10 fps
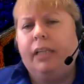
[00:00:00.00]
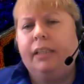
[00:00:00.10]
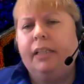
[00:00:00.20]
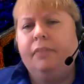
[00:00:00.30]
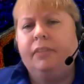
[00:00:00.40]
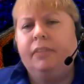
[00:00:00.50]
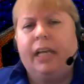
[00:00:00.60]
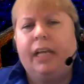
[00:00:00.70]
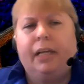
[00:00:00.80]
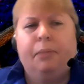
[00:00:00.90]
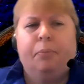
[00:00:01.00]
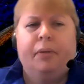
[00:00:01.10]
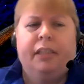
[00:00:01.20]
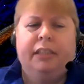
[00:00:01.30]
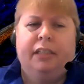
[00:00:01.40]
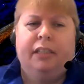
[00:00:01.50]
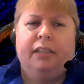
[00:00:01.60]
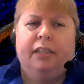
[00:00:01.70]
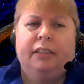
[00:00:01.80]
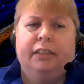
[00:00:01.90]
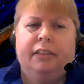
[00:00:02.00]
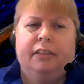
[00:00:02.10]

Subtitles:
lives and breathes in us.